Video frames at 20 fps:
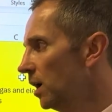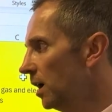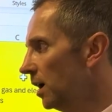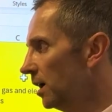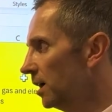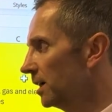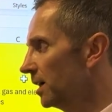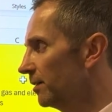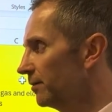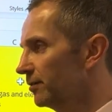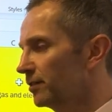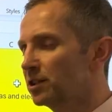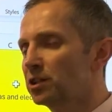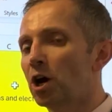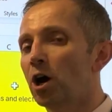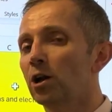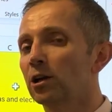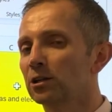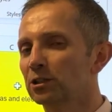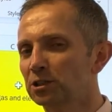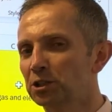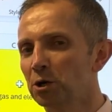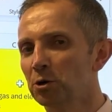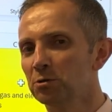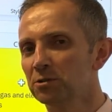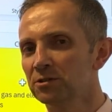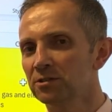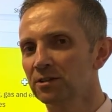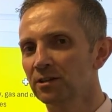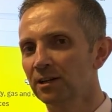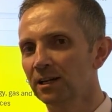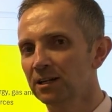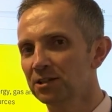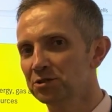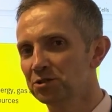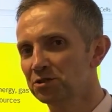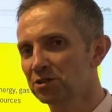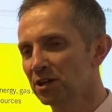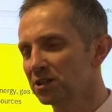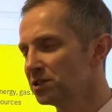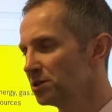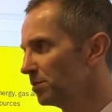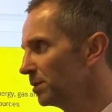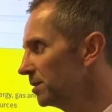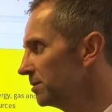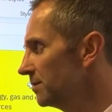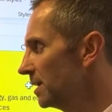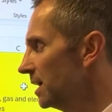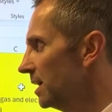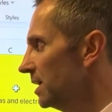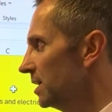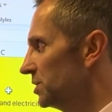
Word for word: I have color coded it ladies and gentlemen.